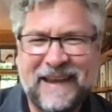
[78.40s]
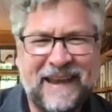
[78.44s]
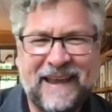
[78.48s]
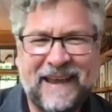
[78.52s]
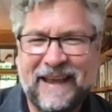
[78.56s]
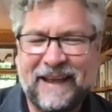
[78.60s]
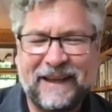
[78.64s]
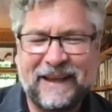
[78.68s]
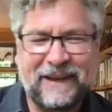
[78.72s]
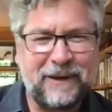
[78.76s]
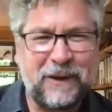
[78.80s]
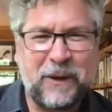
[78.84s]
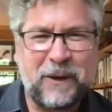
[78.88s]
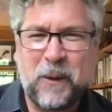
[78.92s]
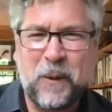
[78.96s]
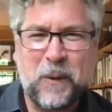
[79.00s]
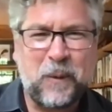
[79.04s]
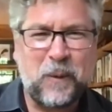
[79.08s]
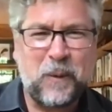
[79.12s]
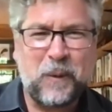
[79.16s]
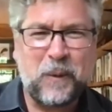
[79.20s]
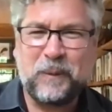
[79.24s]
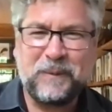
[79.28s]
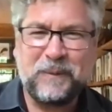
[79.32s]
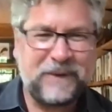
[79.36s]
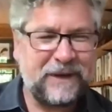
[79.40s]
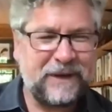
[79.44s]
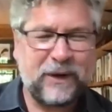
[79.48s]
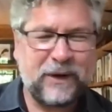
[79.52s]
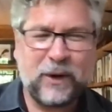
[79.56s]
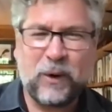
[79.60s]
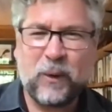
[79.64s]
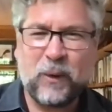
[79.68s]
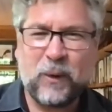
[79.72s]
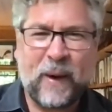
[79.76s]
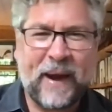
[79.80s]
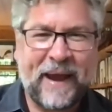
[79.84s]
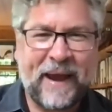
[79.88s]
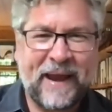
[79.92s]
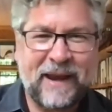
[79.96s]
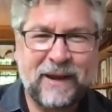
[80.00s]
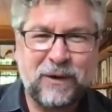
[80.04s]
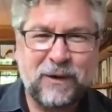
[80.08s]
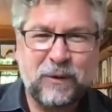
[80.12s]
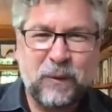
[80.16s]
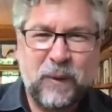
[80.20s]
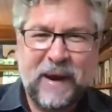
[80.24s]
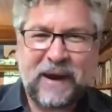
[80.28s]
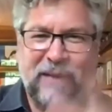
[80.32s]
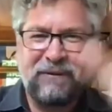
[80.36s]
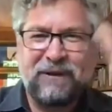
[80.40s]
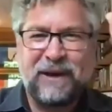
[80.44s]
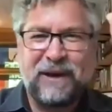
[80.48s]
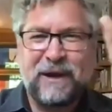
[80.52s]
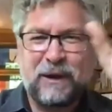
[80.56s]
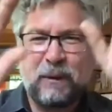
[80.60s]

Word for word: yeah no you know hand wavy